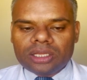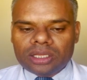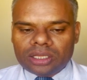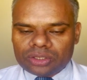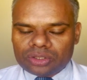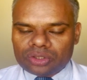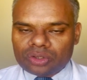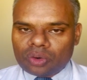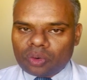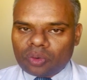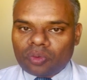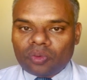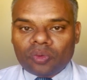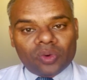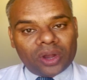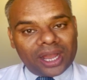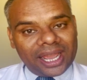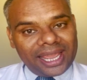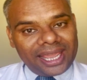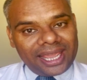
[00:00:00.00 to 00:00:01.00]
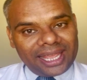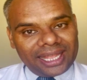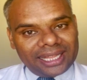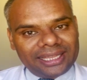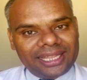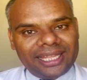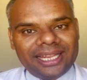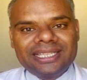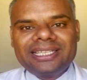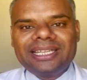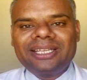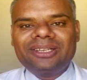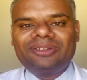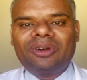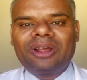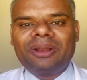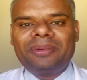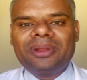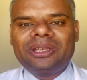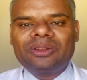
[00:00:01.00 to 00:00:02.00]
So why there is a
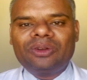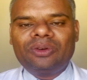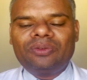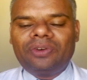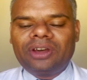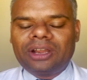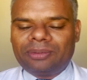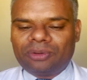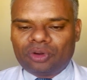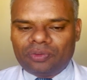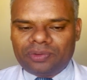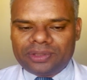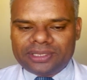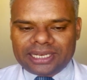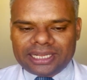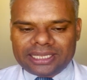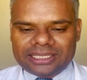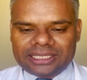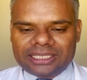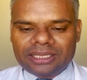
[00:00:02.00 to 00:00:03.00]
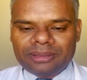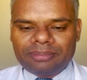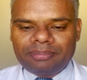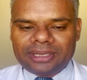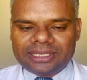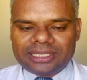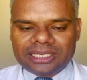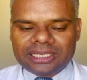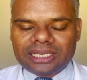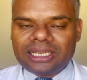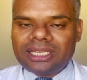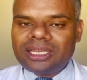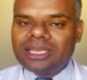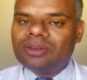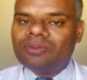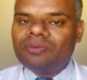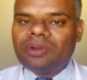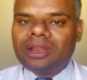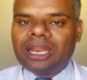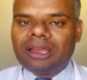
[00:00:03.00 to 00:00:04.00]
requirement of pharmacovigilance? Basically,
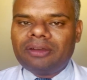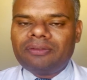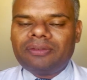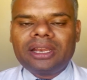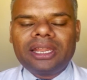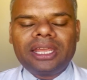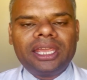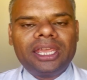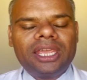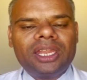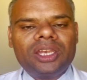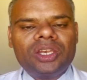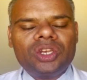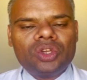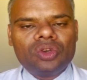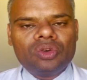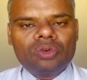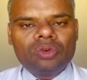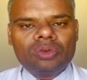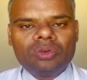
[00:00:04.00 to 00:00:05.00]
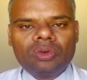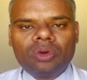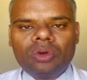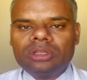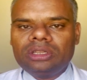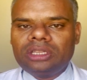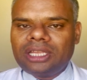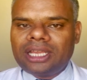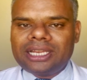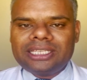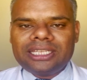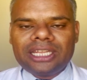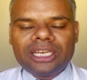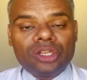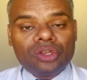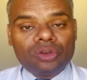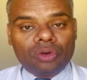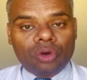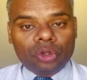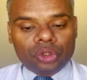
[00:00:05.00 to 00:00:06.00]
whenever there is a
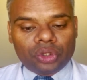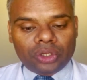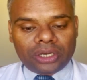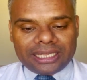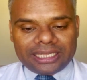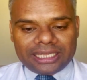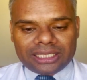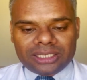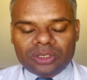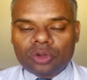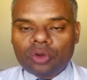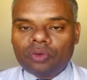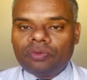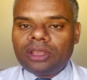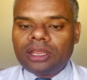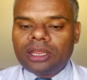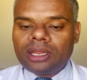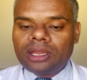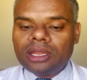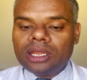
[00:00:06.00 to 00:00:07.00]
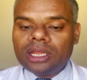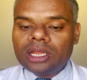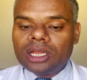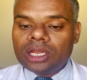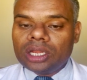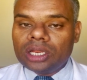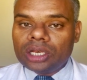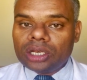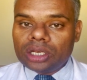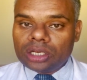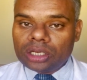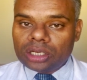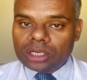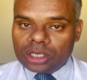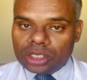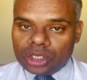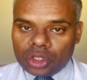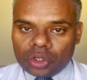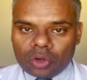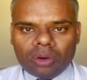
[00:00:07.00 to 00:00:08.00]
new authorization of a
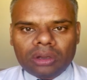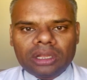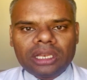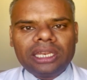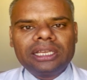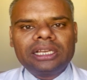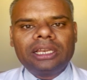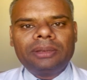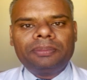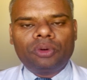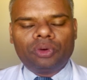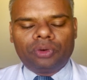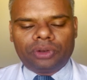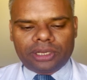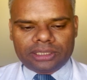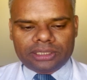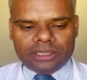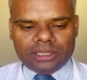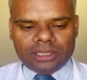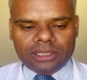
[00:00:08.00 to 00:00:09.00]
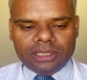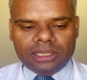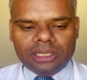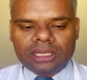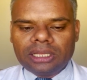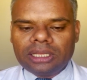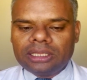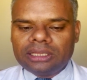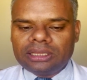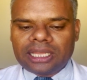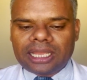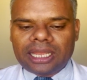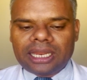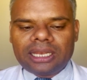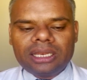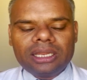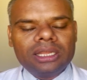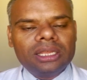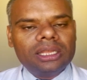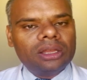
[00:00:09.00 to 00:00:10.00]
new clinical product,
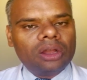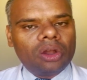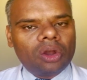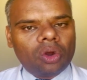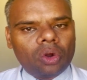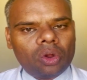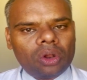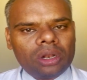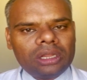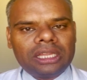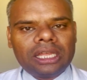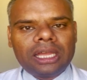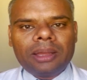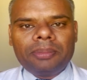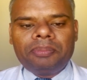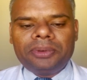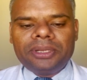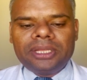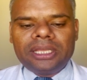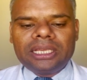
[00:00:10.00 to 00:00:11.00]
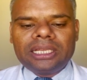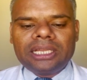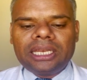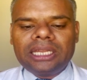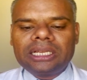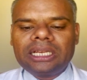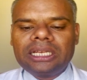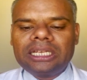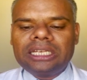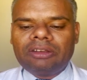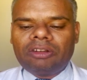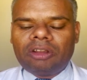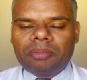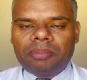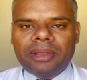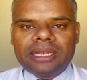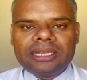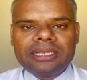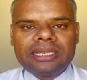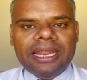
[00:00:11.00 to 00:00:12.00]
then all the preclinical
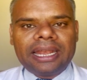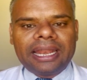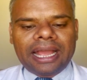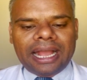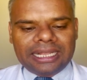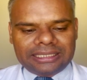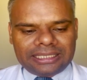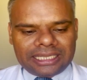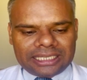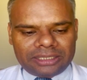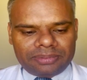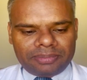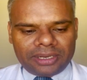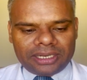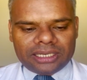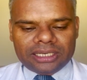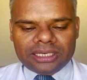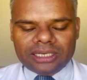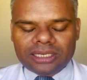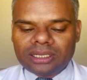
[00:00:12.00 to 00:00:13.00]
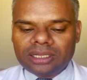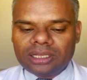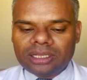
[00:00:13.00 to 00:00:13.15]
development and assessment,